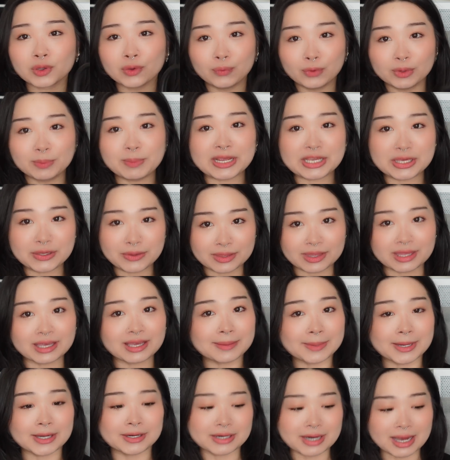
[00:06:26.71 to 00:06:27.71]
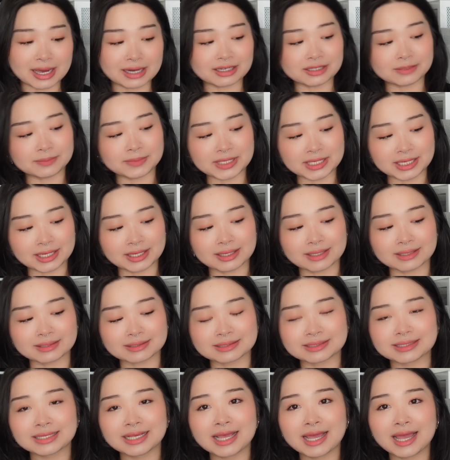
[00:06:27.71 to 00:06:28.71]
would make you think about Nana,
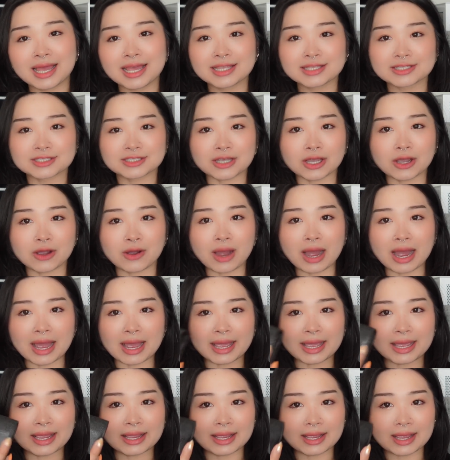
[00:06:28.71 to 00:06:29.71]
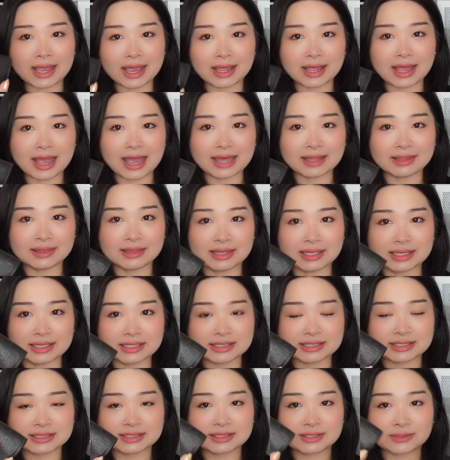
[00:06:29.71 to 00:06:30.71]
because so I had
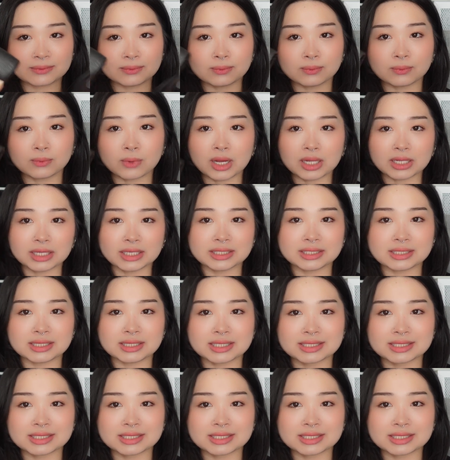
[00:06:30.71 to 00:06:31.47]
this wallet.